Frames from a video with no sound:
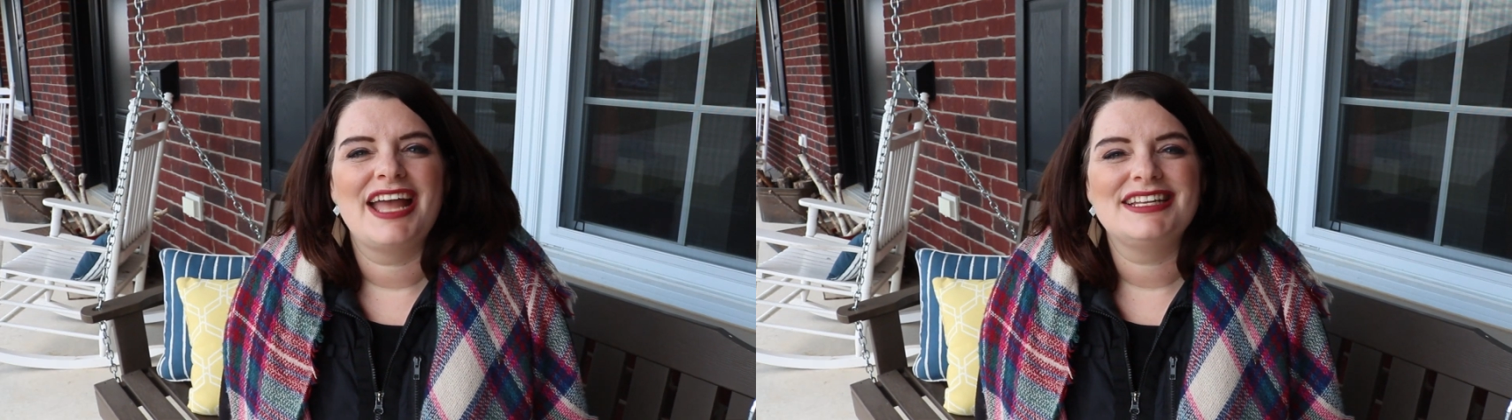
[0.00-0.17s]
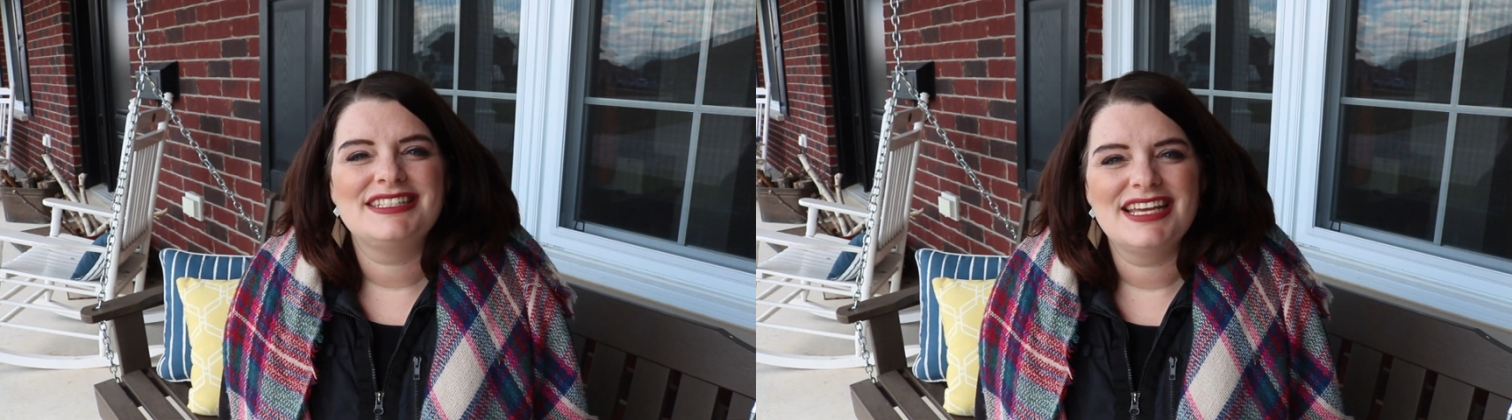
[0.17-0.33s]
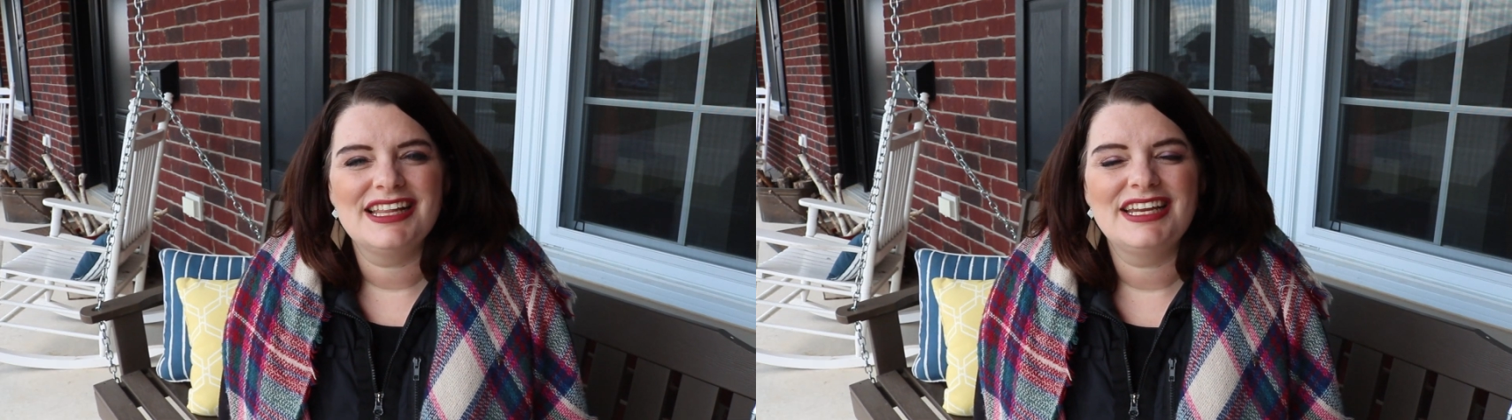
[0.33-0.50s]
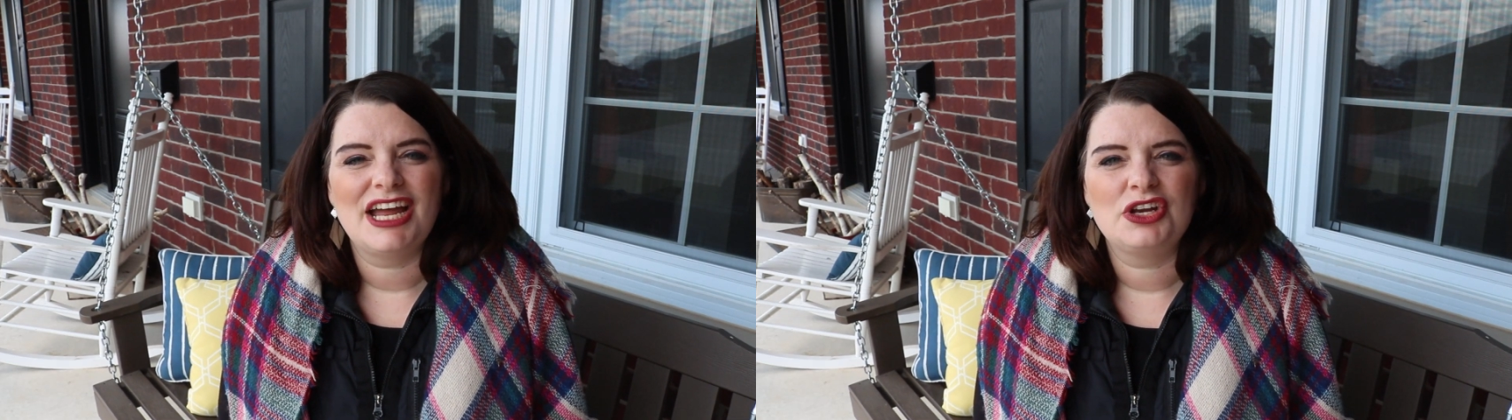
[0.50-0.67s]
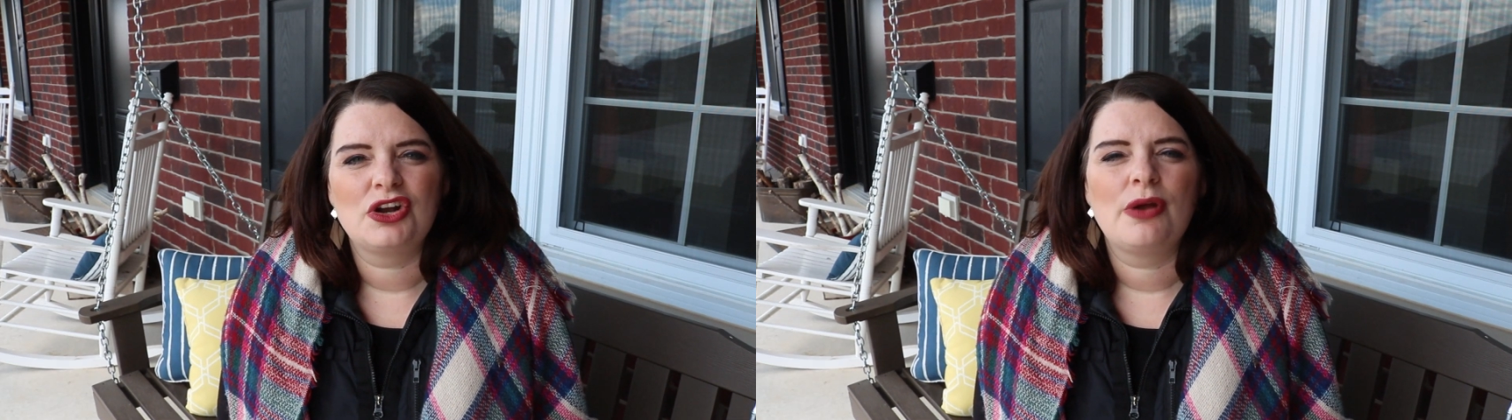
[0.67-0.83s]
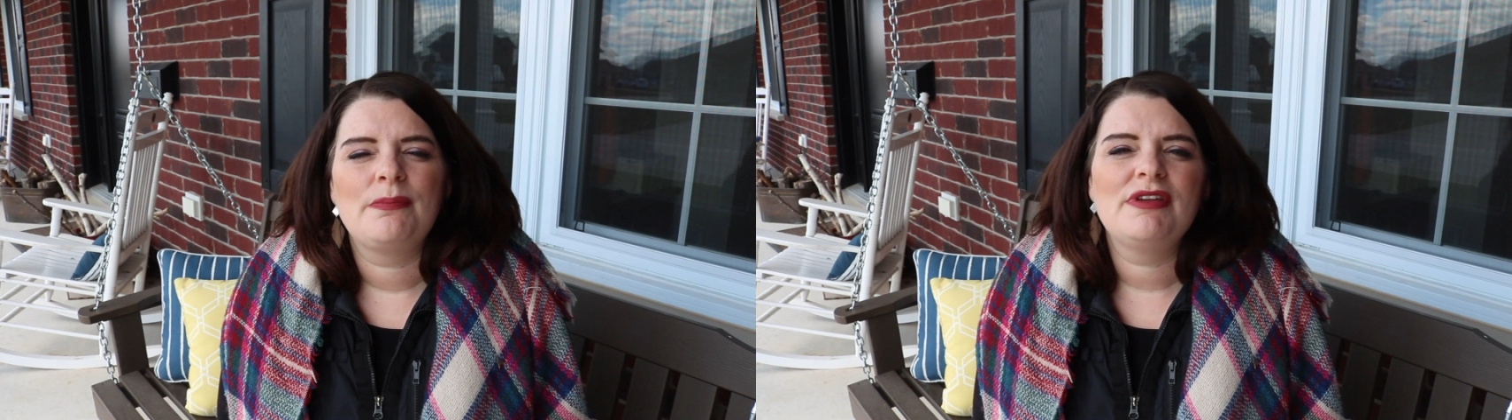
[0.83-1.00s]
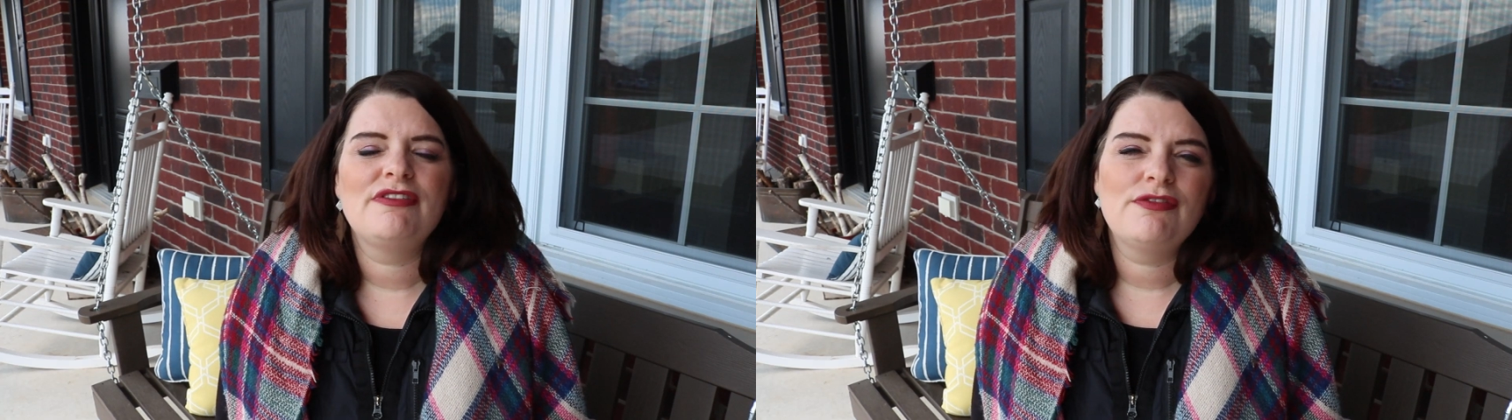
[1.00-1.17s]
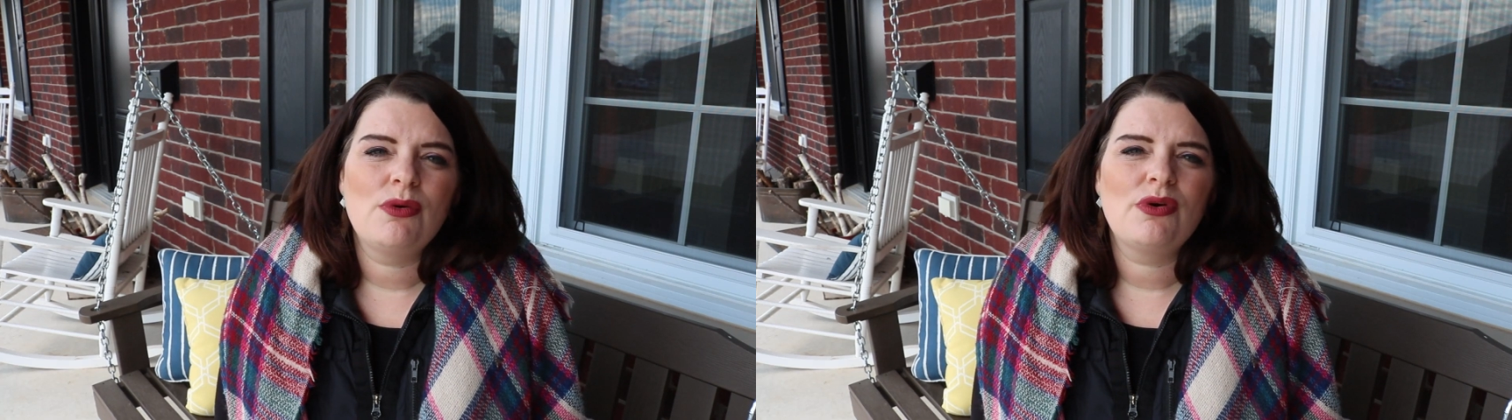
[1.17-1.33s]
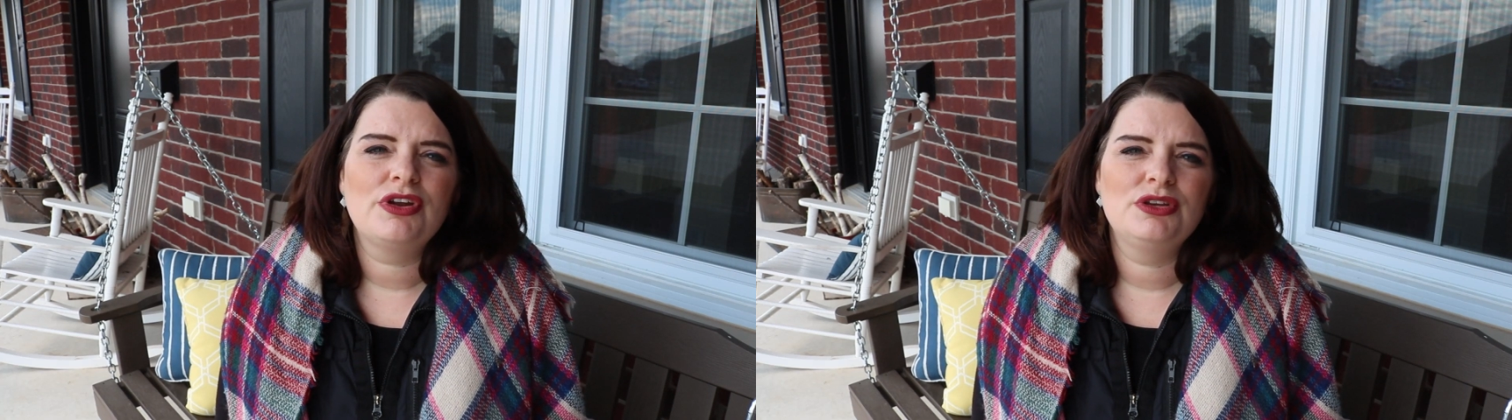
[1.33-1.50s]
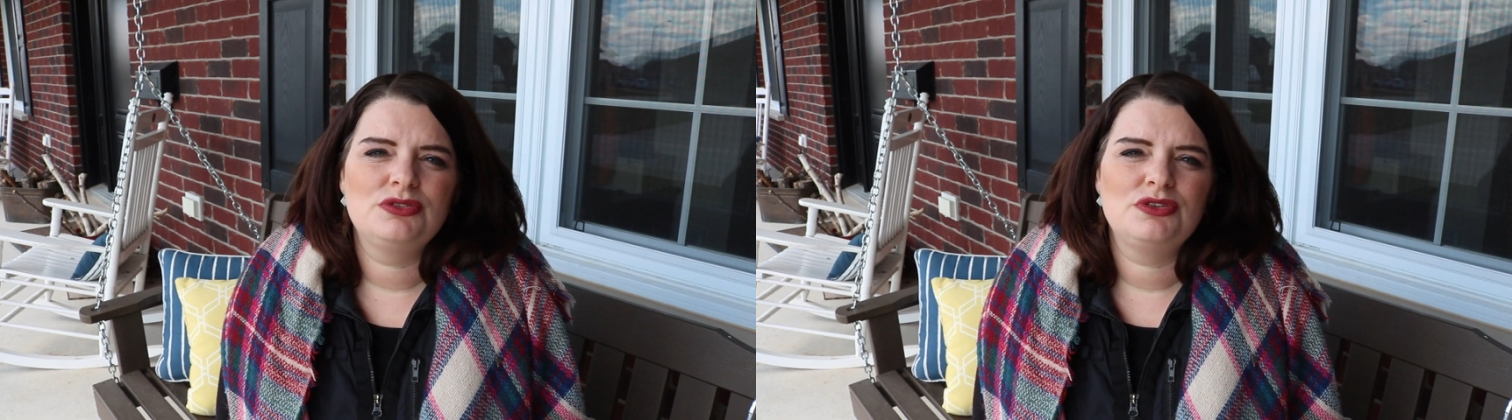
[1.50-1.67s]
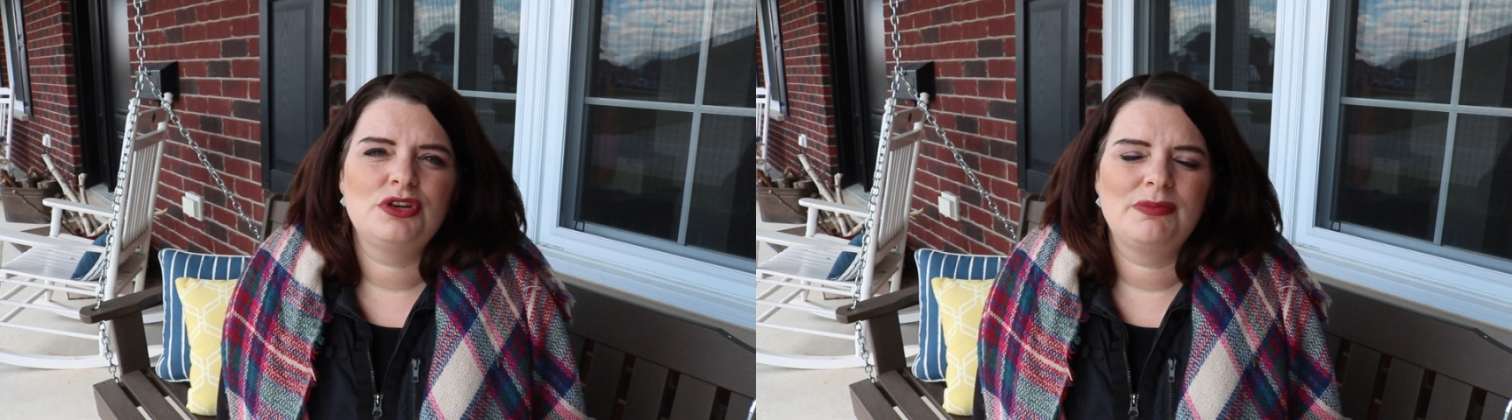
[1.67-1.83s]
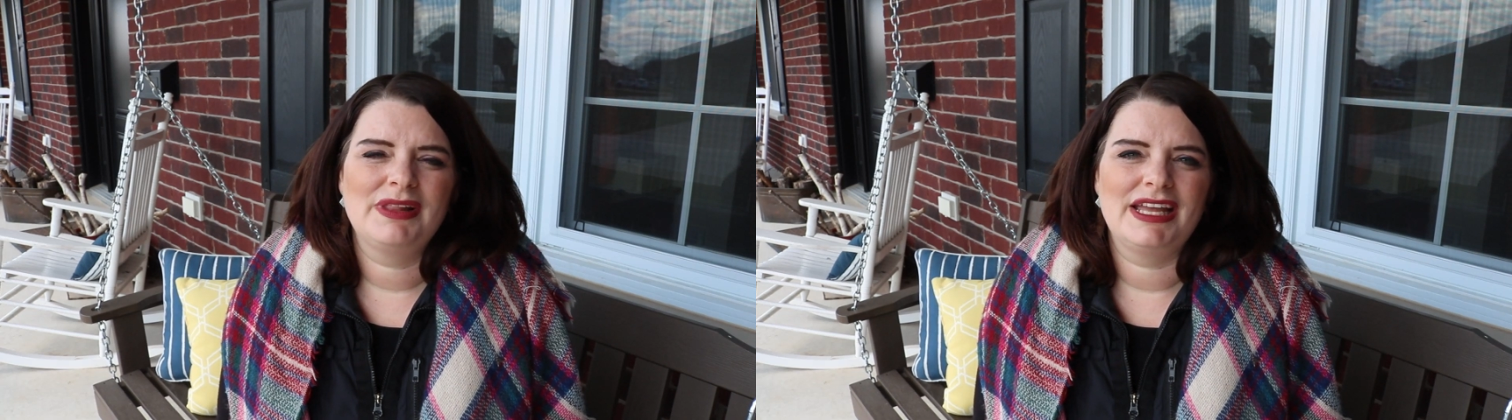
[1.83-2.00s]
and till it under before you do
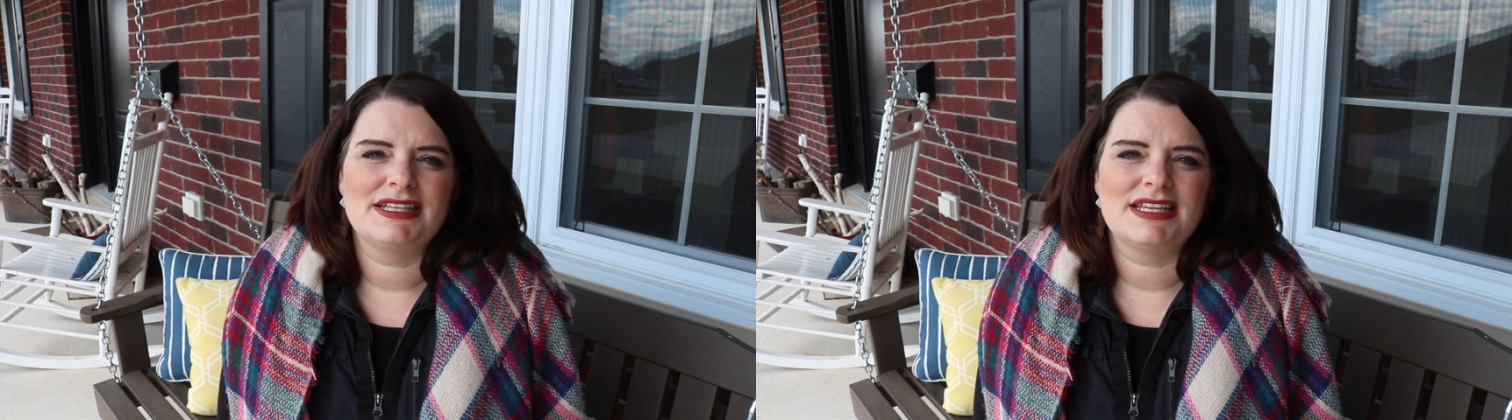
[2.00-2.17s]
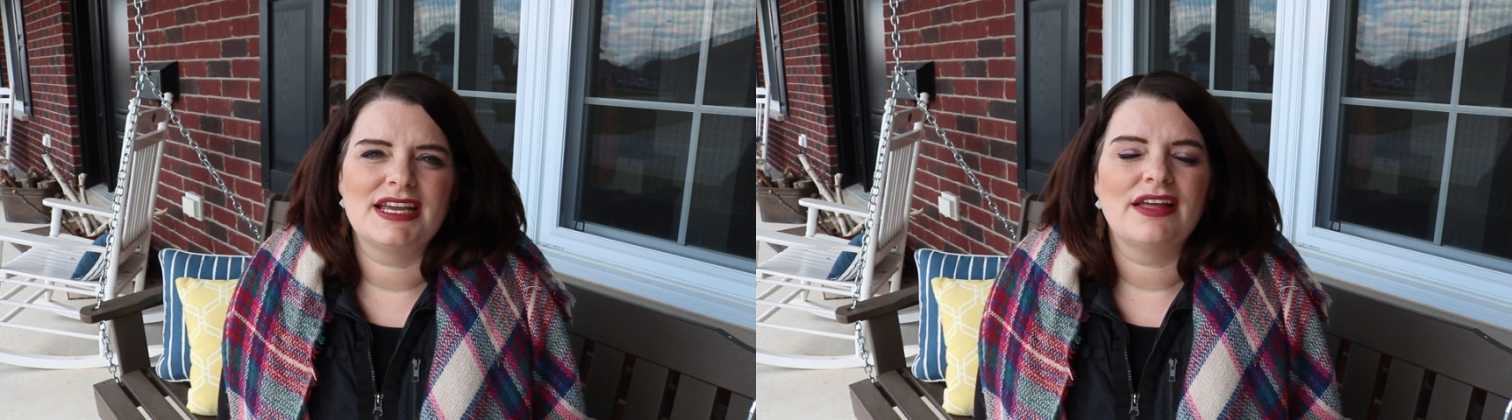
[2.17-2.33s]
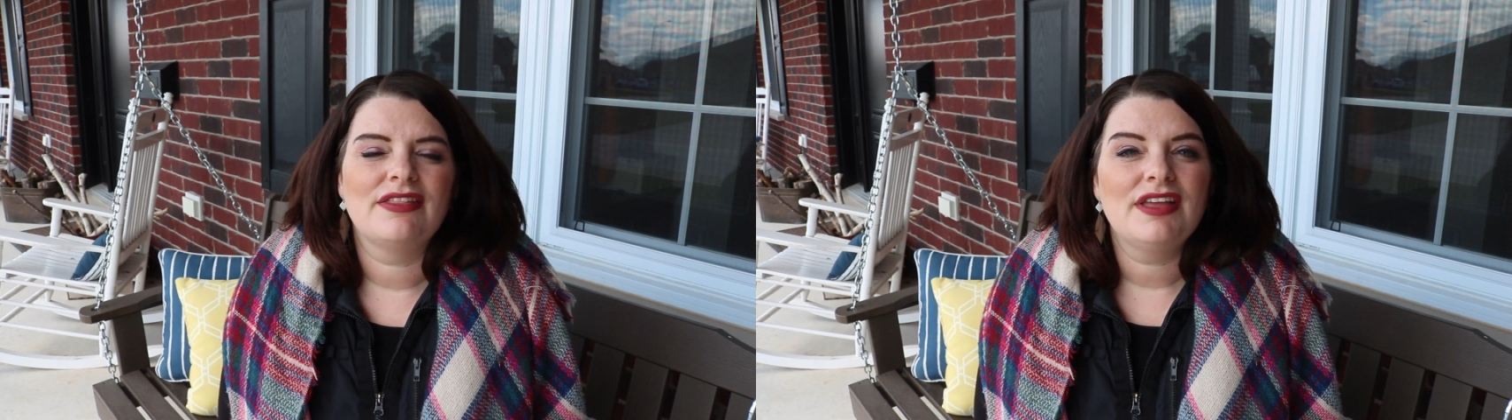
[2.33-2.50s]
your planting.